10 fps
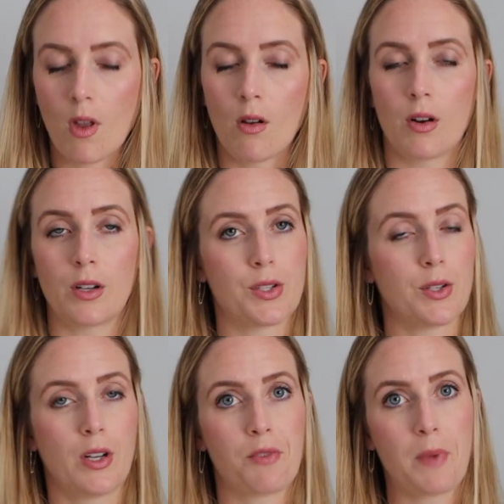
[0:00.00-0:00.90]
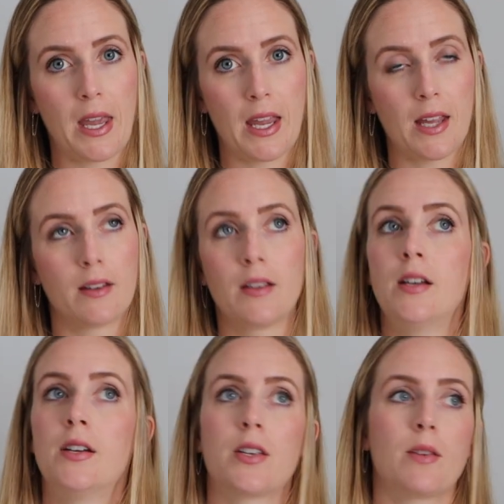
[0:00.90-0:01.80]
or else you can have pain.
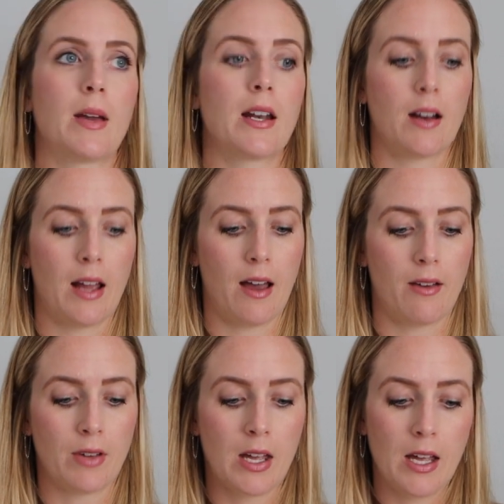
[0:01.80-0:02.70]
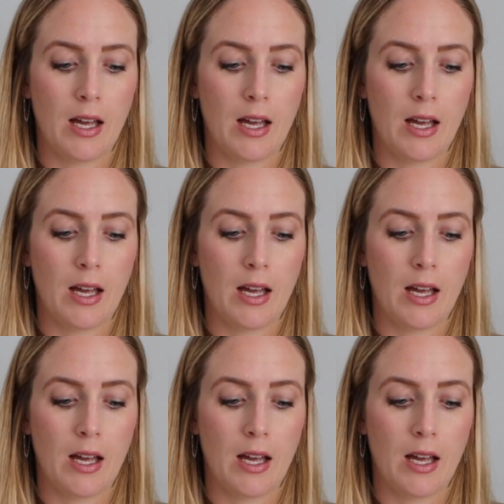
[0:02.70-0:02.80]
You might not have,